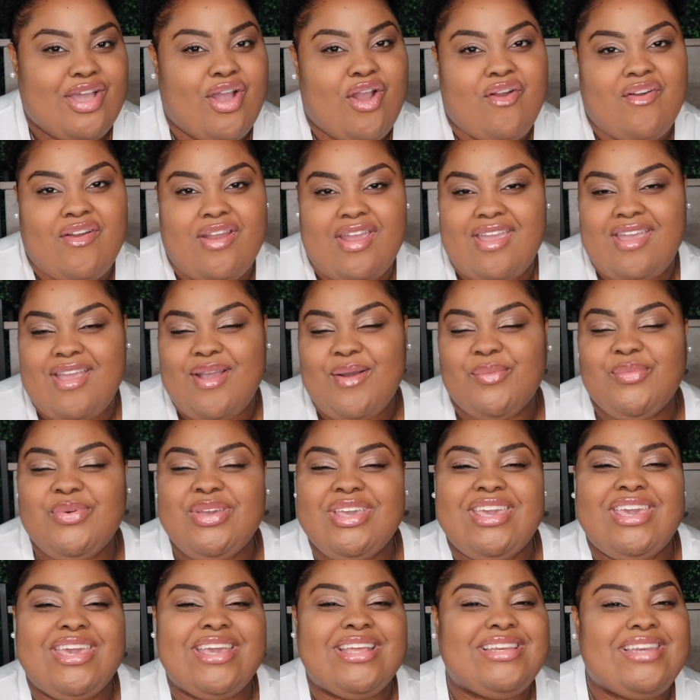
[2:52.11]
All right,
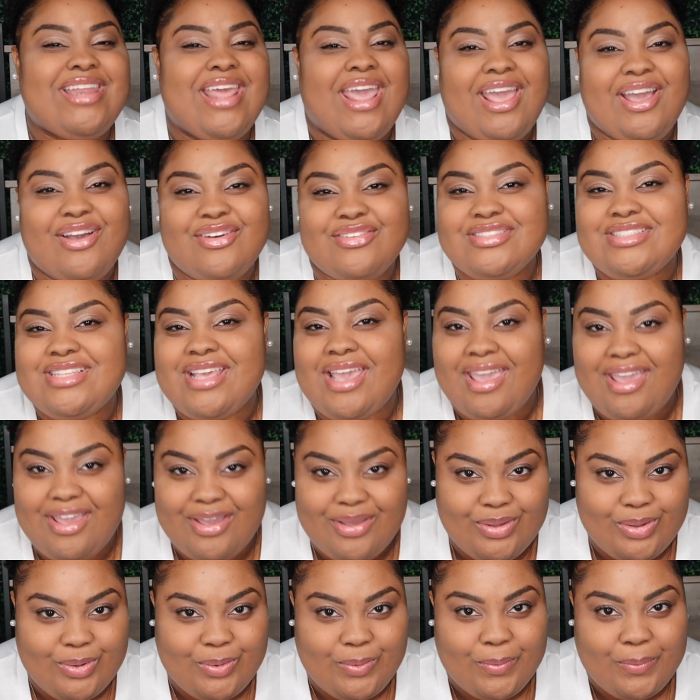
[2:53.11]
we get
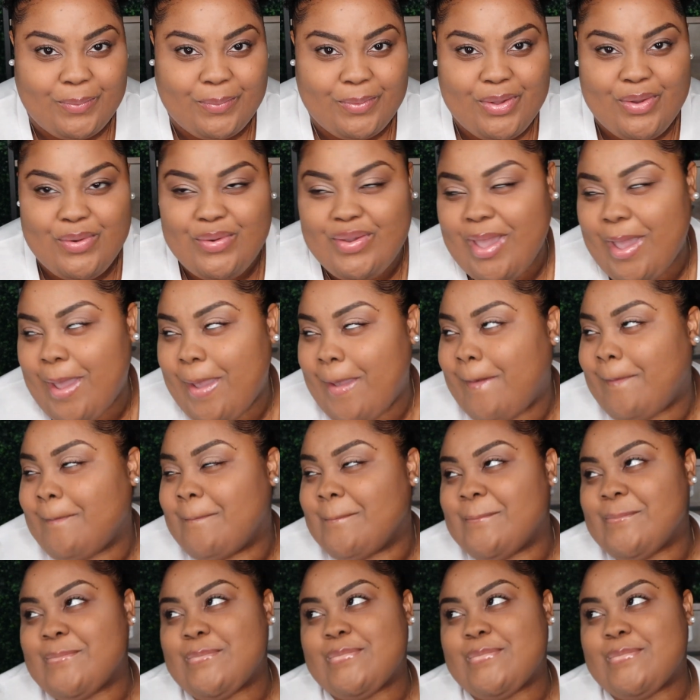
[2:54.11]
downtown, okay?